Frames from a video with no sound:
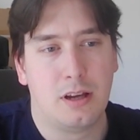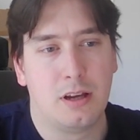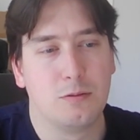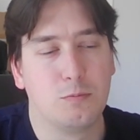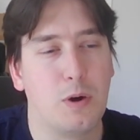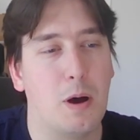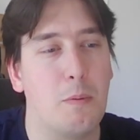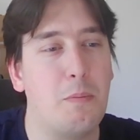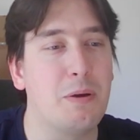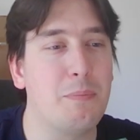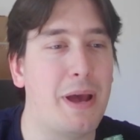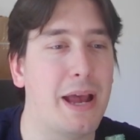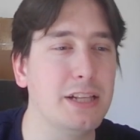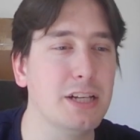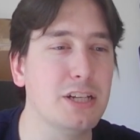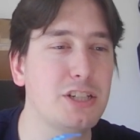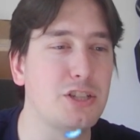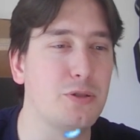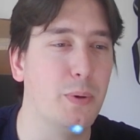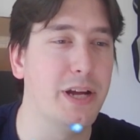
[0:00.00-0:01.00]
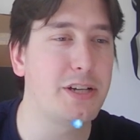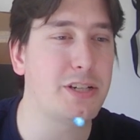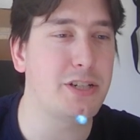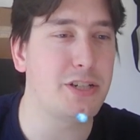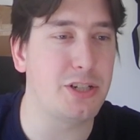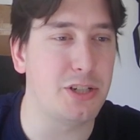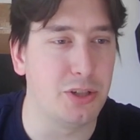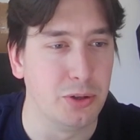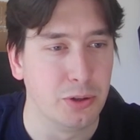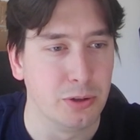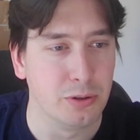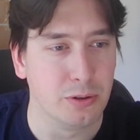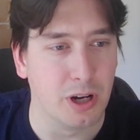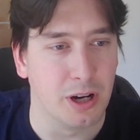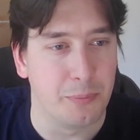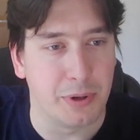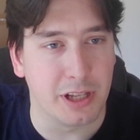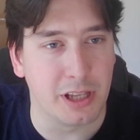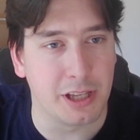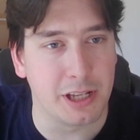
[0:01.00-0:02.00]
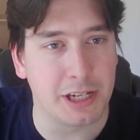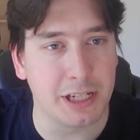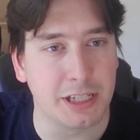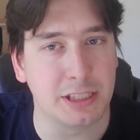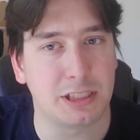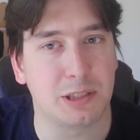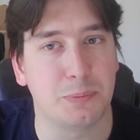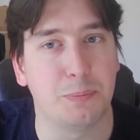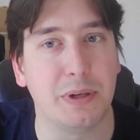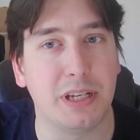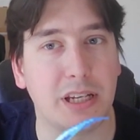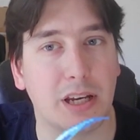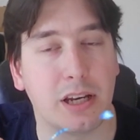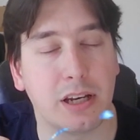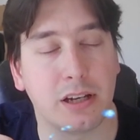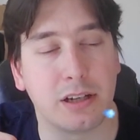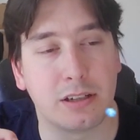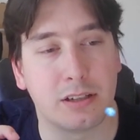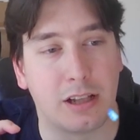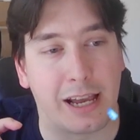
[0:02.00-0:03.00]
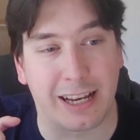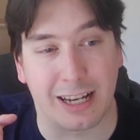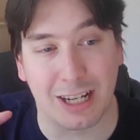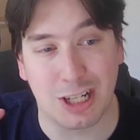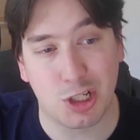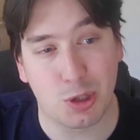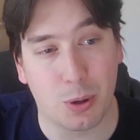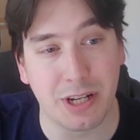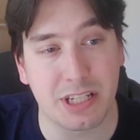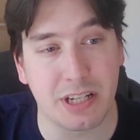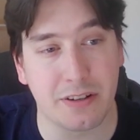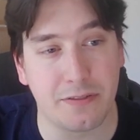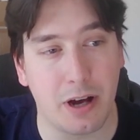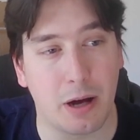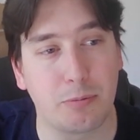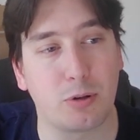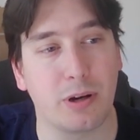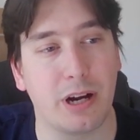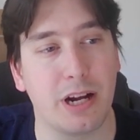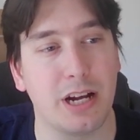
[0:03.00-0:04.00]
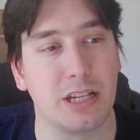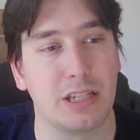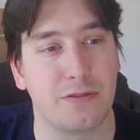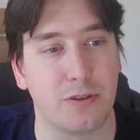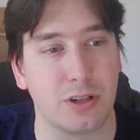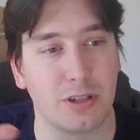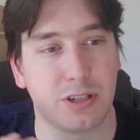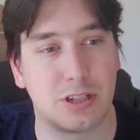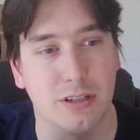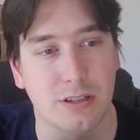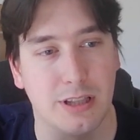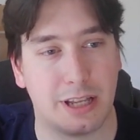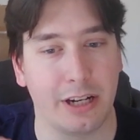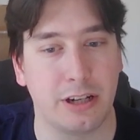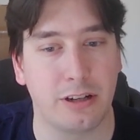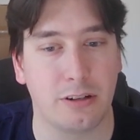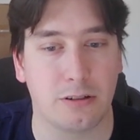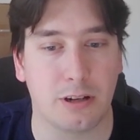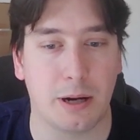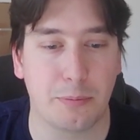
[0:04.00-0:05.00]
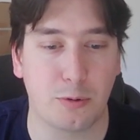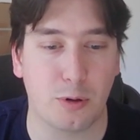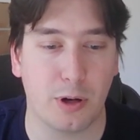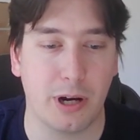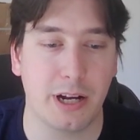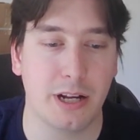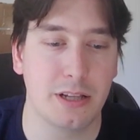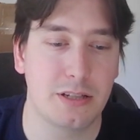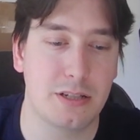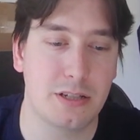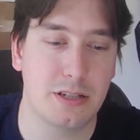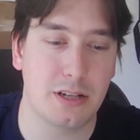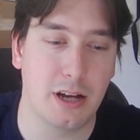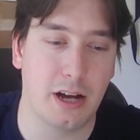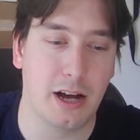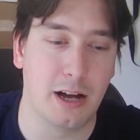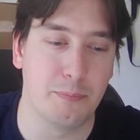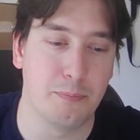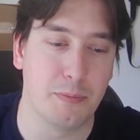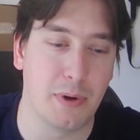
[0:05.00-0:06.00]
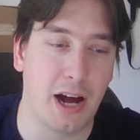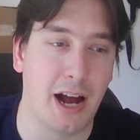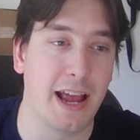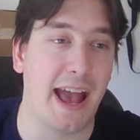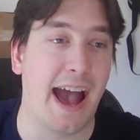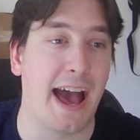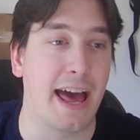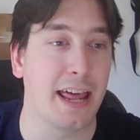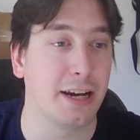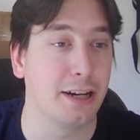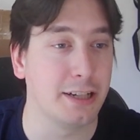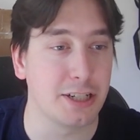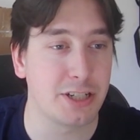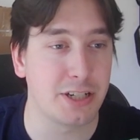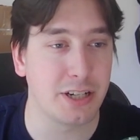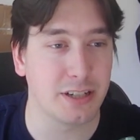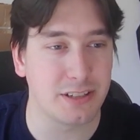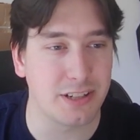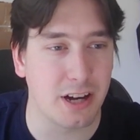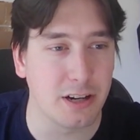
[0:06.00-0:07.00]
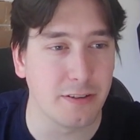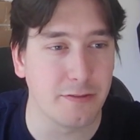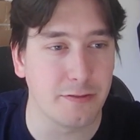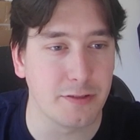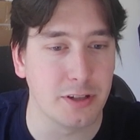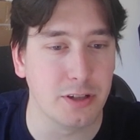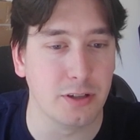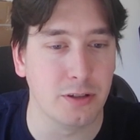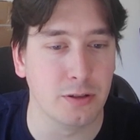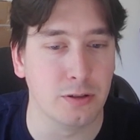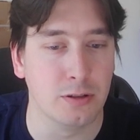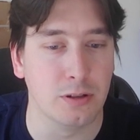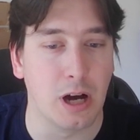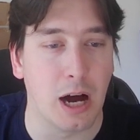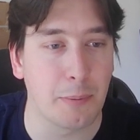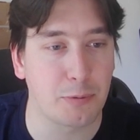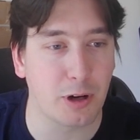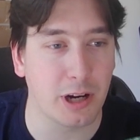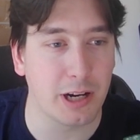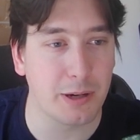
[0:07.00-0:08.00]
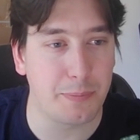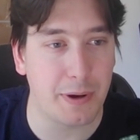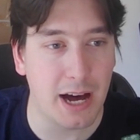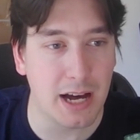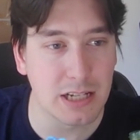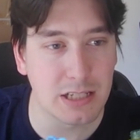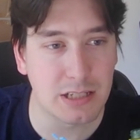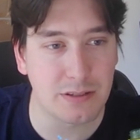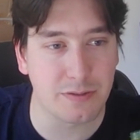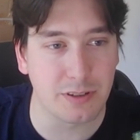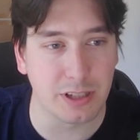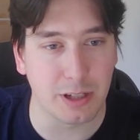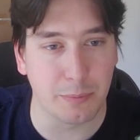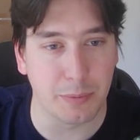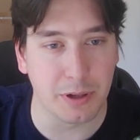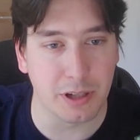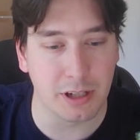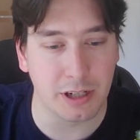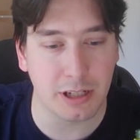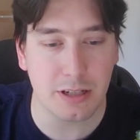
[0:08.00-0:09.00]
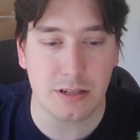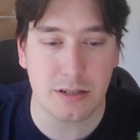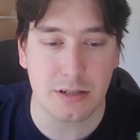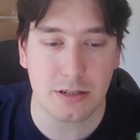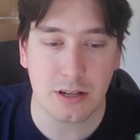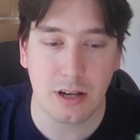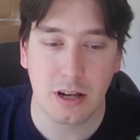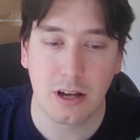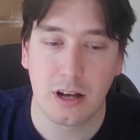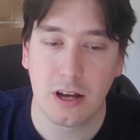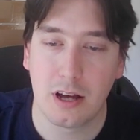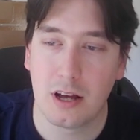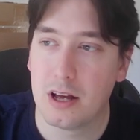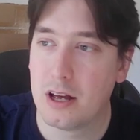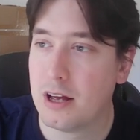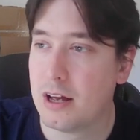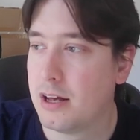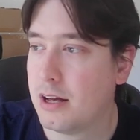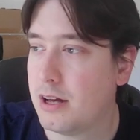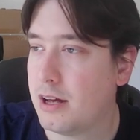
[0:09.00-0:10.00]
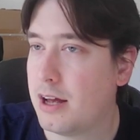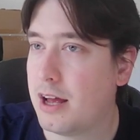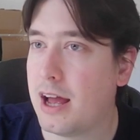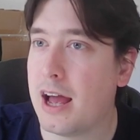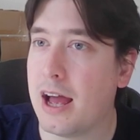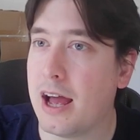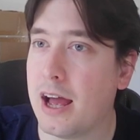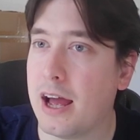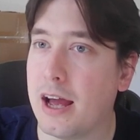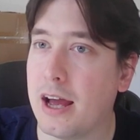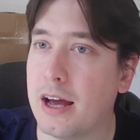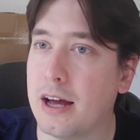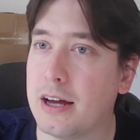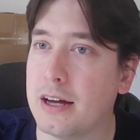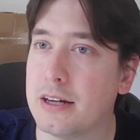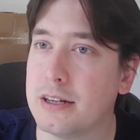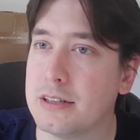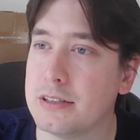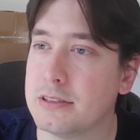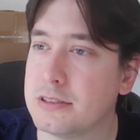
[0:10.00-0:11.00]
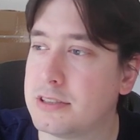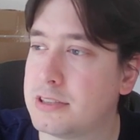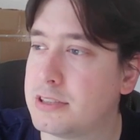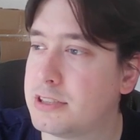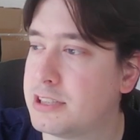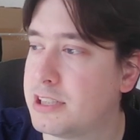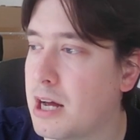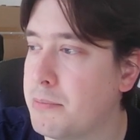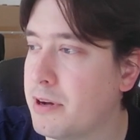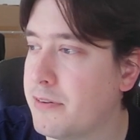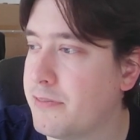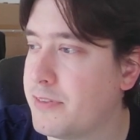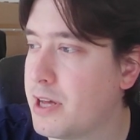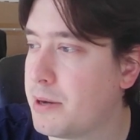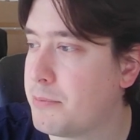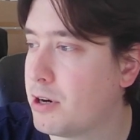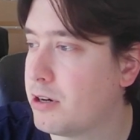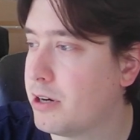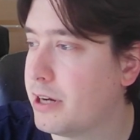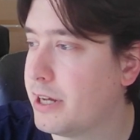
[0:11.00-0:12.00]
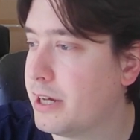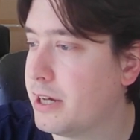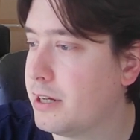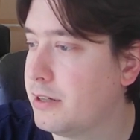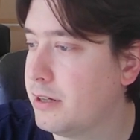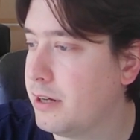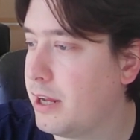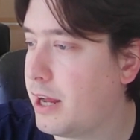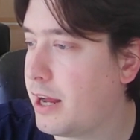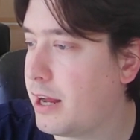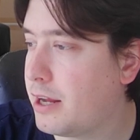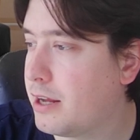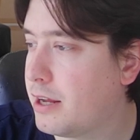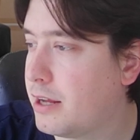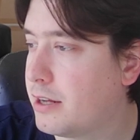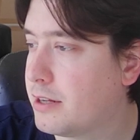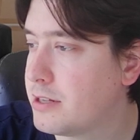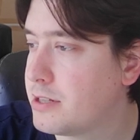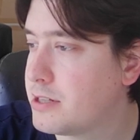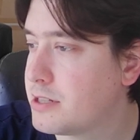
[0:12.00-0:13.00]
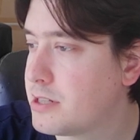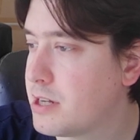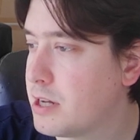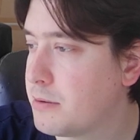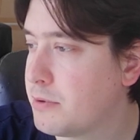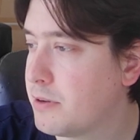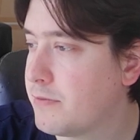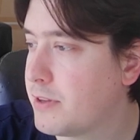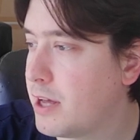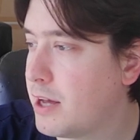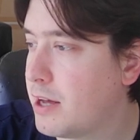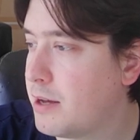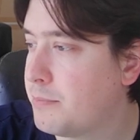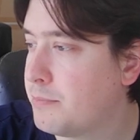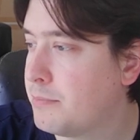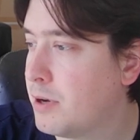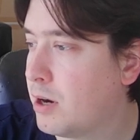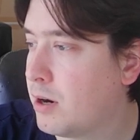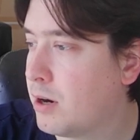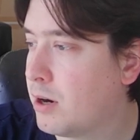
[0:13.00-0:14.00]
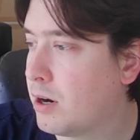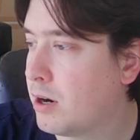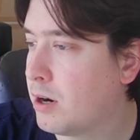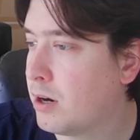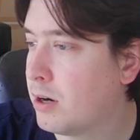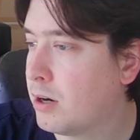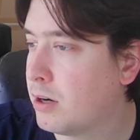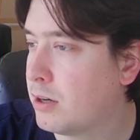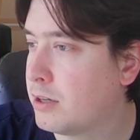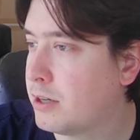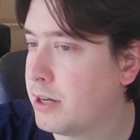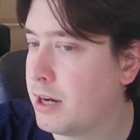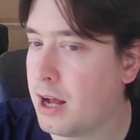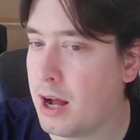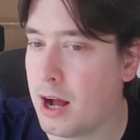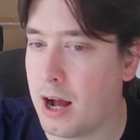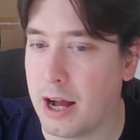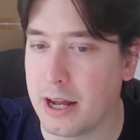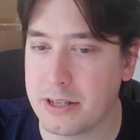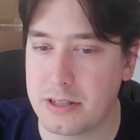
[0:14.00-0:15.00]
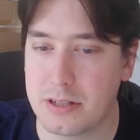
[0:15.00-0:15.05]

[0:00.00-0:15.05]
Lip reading: When we made the switch to abilities being like a choice of upgrades versus linear upgrades, I added a shit ton of new upgrade paths for the abilities. And some of them are in, and some of them are not.